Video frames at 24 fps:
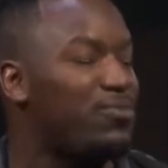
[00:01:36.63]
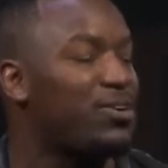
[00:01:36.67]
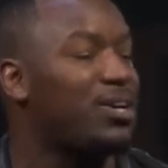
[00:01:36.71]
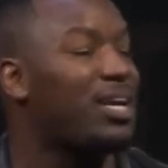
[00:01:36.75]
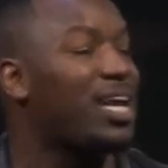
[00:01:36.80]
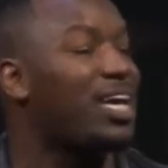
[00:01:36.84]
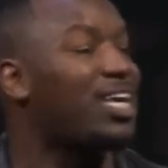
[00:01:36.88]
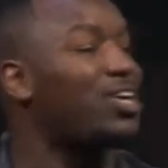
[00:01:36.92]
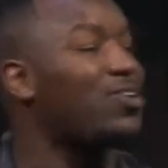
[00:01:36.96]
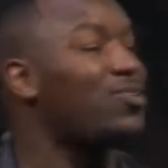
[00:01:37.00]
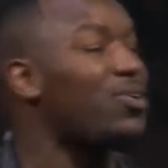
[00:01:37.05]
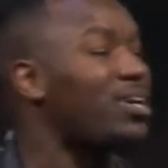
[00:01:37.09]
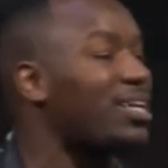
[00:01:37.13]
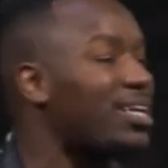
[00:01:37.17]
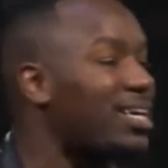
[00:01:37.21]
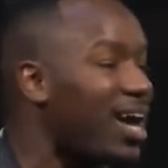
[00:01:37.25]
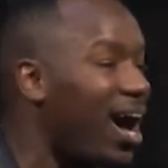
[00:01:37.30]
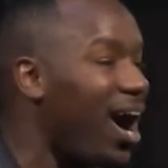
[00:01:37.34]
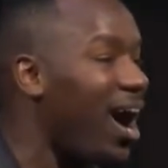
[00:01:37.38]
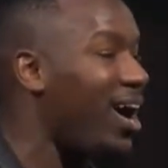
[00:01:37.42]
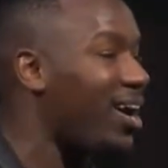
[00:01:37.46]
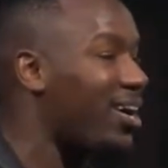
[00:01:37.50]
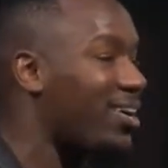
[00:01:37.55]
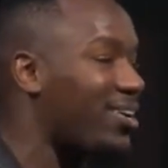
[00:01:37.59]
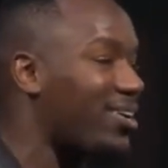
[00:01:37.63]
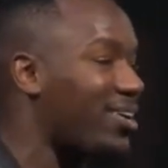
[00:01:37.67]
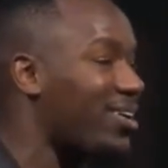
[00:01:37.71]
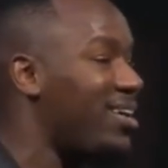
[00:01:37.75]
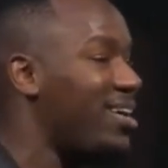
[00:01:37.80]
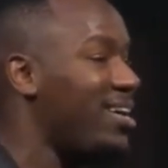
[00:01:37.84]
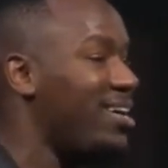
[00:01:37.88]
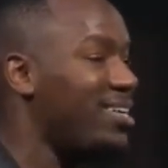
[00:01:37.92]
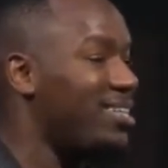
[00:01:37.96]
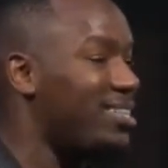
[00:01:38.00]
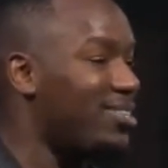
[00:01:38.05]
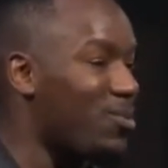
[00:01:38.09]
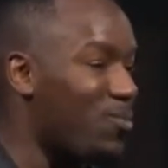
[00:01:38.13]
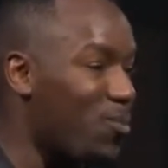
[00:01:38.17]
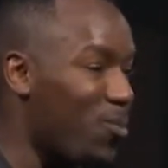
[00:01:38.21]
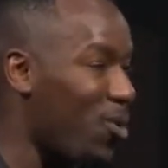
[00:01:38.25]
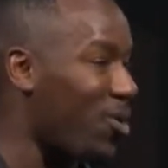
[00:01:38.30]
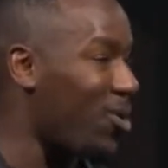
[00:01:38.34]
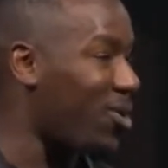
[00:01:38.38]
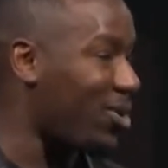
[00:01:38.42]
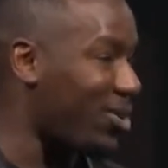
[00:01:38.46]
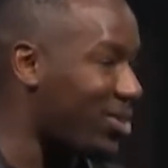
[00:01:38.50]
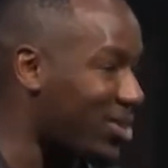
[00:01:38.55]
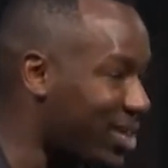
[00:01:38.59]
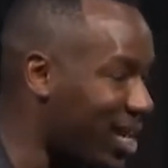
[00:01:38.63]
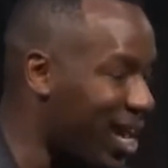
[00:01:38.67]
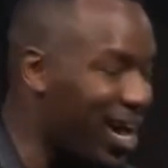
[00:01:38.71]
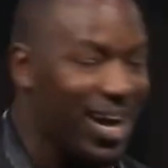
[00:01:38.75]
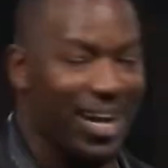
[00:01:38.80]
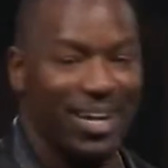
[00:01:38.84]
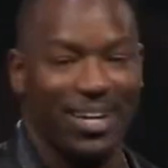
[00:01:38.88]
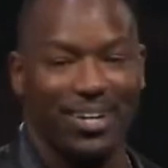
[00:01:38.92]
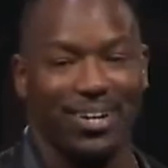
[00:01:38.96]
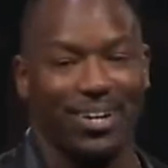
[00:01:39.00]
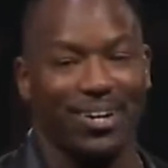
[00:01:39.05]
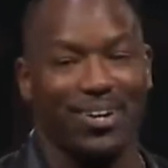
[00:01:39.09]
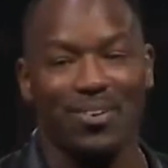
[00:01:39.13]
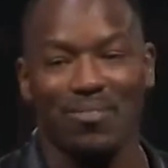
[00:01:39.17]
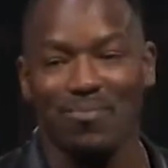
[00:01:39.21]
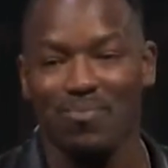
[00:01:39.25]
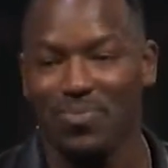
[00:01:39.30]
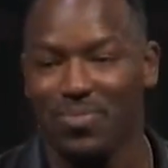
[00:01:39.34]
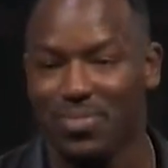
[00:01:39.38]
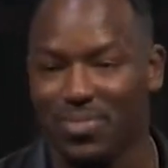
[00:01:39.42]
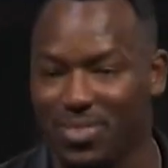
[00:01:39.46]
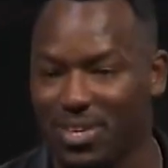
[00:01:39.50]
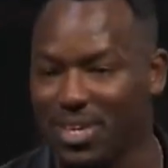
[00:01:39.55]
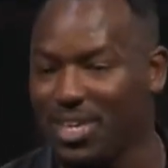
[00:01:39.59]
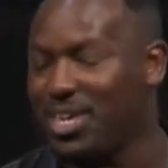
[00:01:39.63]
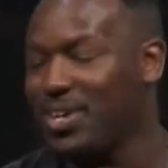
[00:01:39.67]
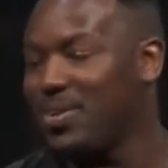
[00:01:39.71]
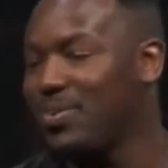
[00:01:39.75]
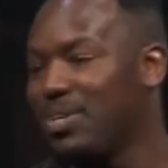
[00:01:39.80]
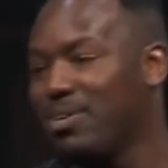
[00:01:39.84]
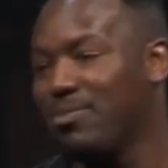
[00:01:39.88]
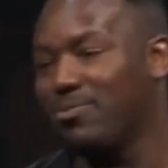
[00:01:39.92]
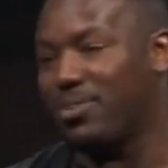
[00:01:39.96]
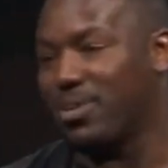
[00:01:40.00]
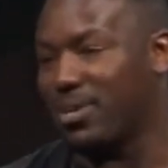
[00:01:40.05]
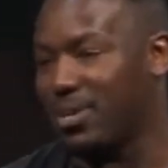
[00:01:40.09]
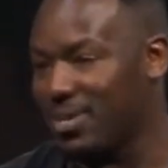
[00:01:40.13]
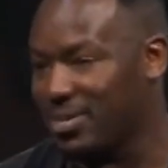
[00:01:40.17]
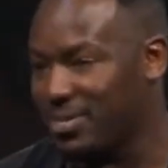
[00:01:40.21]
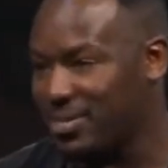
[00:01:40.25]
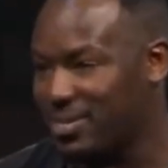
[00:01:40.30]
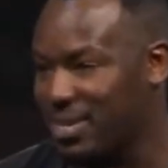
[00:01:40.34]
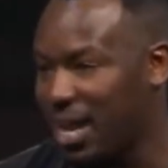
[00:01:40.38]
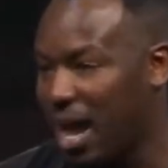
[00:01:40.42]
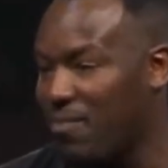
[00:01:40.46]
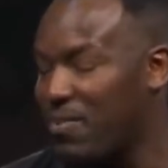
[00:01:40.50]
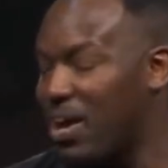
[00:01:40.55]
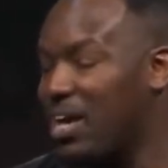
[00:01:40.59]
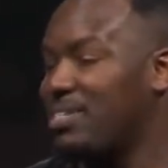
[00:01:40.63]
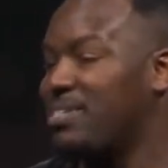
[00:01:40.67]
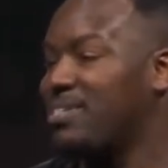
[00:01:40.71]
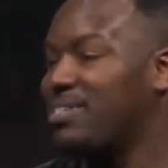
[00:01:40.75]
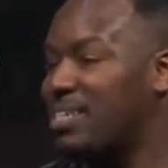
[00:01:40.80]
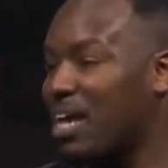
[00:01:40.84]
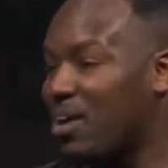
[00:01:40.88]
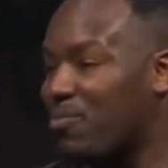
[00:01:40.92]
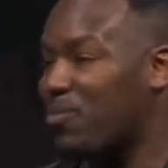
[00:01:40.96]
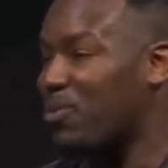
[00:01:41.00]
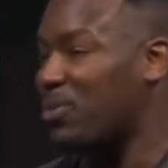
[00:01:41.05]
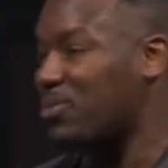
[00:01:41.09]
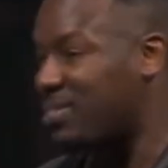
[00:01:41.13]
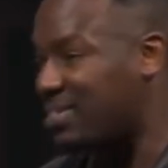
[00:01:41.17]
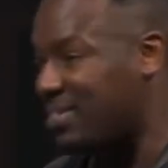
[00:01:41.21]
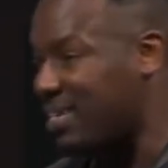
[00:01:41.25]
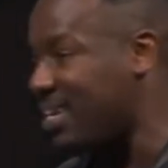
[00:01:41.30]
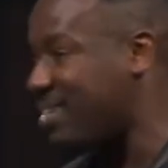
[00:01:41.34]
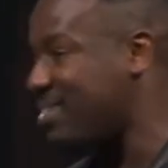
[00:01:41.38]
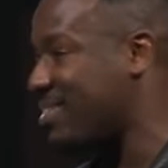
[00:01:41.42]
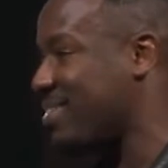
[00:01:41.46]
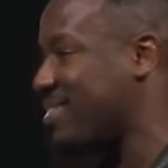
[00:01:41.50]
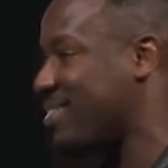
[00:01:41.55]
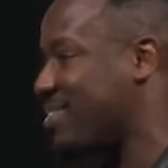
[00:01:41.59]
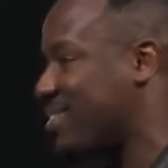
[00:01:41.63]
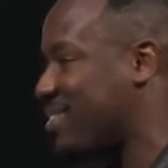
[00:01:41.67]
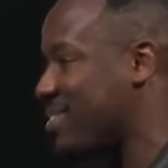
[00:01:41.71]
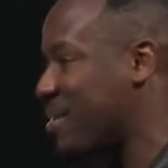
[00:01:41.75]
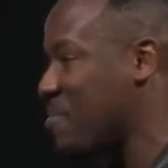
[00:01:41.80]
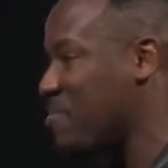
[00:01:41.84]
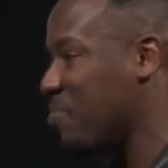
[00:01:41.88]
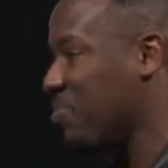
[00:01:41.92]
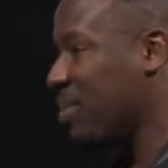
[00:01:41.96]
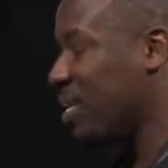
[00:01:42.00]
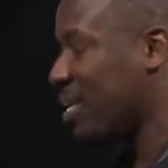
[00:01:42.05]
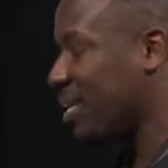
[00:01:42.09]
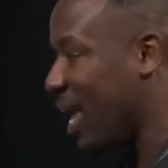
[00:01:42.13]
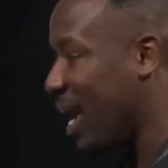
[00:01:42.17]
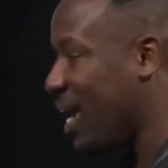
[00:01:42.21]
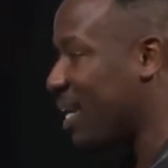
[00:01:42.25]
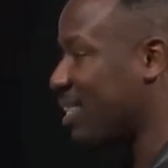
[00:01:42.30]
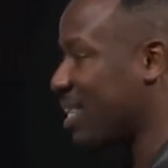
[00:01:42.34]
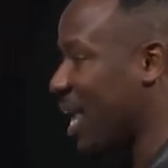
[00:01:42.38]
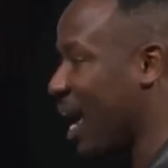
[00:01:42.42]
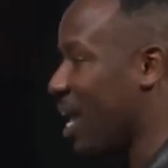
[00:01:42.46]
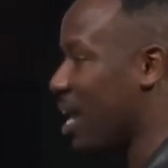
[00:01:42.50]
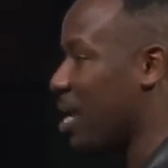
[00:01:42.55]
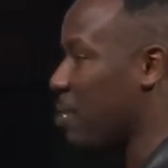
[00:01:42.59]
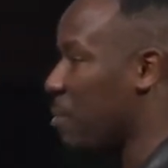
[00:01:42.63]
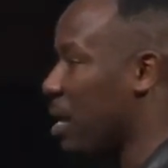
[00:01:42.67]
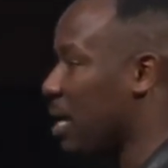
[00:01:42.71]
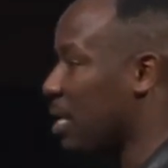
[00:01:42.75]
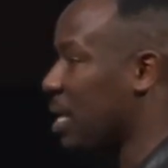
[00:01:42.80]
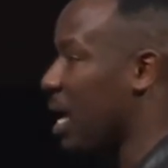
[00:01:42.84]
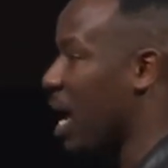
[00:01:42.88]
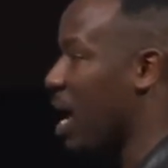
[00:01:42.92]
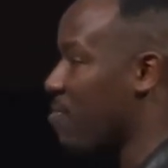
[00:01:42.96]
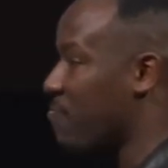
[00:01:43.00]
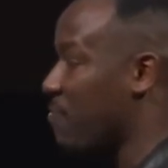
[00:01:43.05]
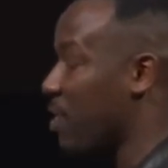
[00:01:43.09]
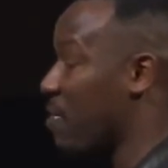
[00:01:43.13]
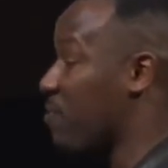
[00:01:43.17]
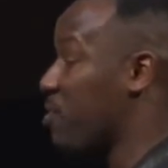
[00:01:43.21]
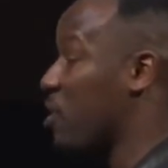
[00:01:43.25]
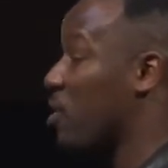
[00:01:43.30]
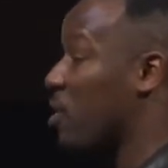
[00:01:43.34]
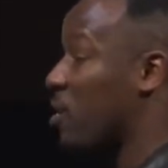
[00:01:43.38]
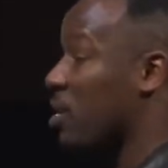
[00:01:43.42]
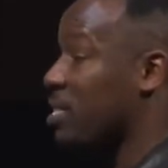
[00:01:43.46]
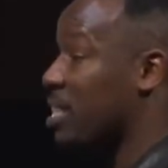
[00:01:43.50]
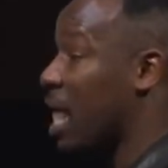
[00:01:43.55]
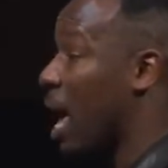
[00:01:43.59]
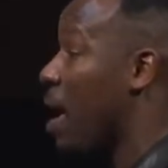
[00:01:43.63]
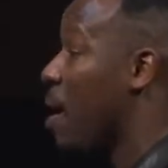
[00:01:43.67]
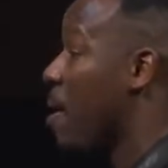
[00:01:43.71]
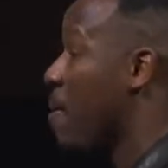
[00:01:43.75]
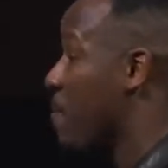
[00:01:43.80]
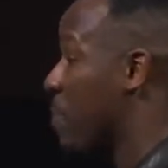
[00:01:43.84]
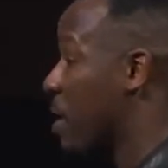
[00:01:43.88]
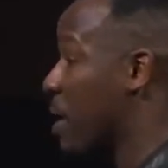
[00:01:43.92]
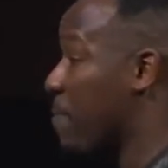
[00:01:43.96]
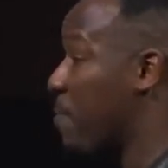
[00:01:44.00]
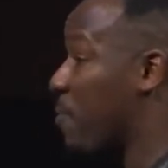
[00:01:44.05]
you feel like you could conquer the world, conquer the universe? I've had several seasons like that in my life. I've heard that